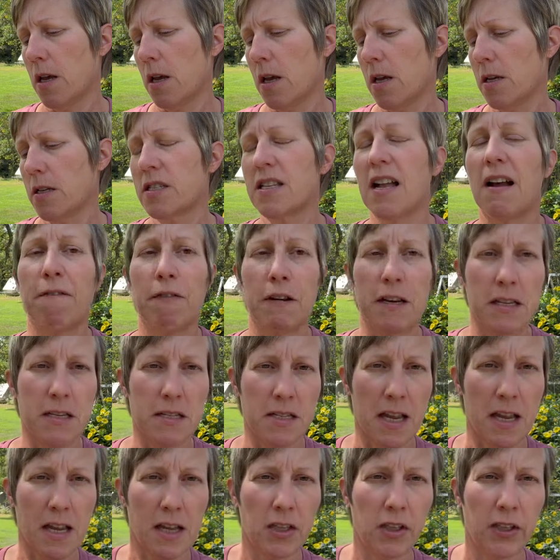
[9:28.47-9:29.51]
Stephanie
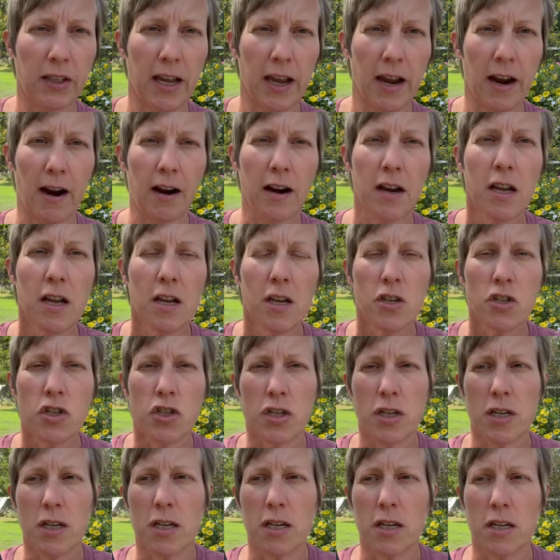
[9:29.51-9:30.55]
St. Clair.
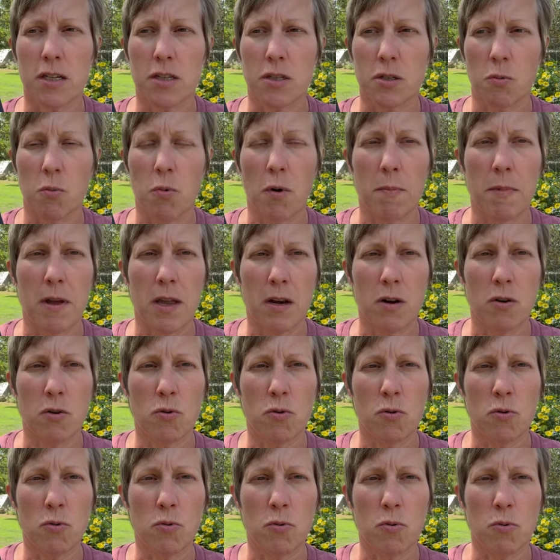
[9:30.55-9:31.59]
She is a woman
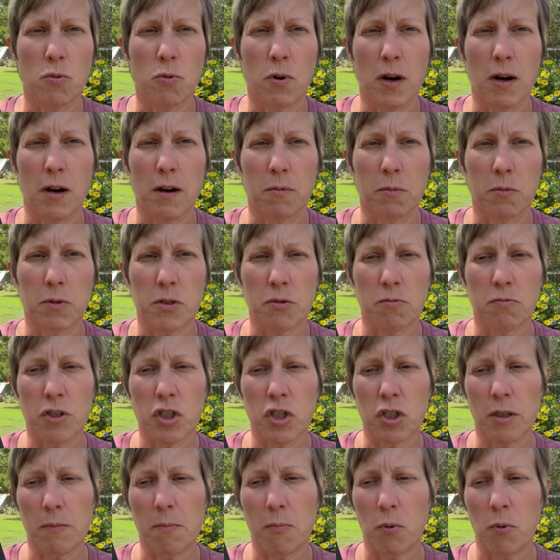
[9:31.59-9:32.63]
who was
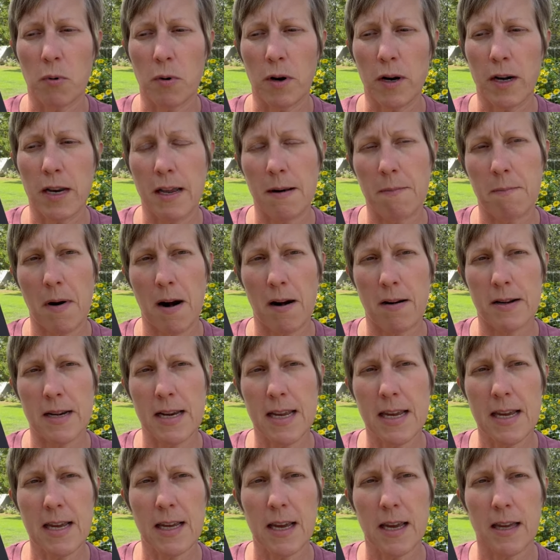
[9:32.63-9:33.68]
originally born in
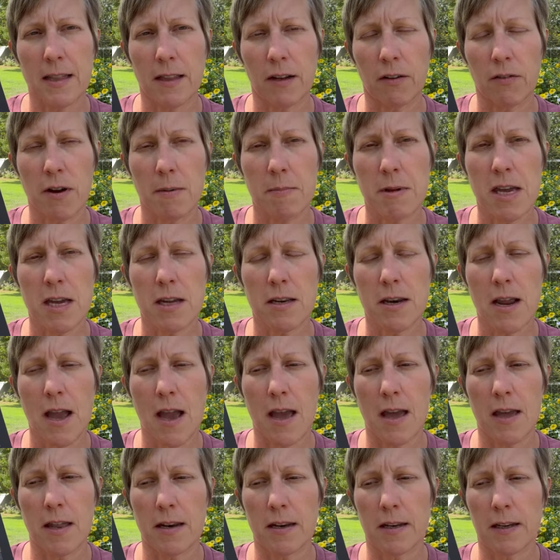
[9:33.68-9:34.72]
Martinique in the Caribbean
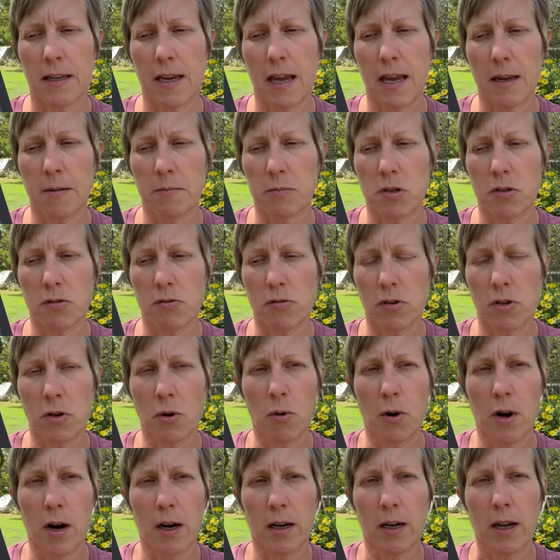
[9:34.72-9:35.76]
and came to New
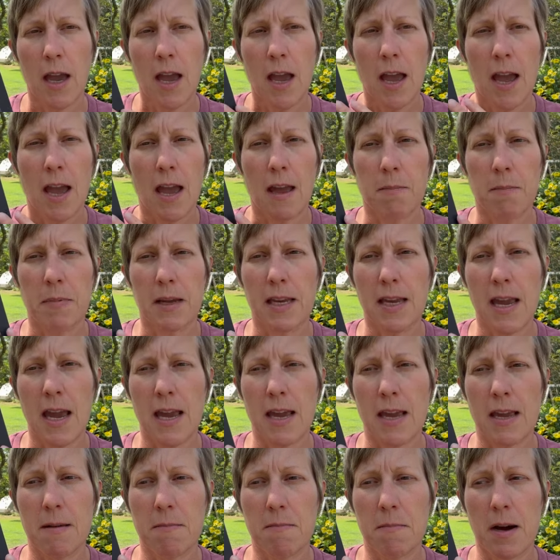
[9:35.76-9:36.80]
York and
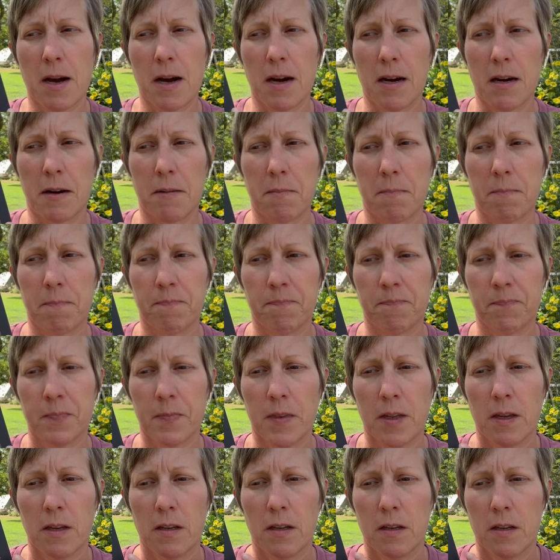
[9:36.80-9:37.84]
became
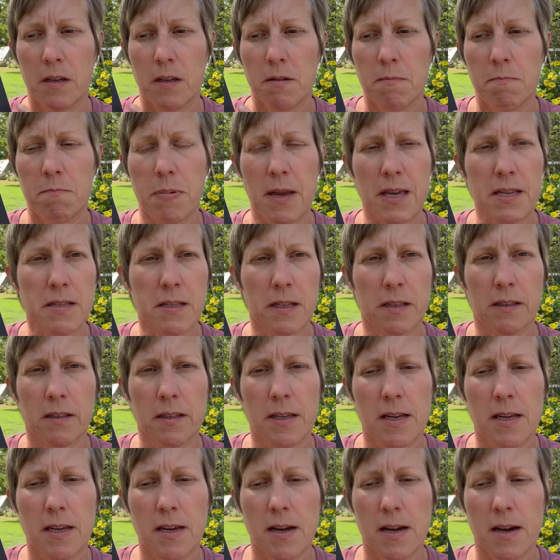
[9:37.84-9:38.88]

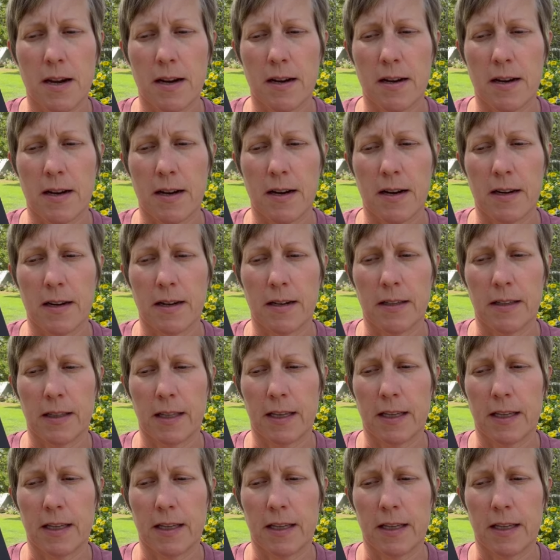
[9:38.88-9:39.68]
basically a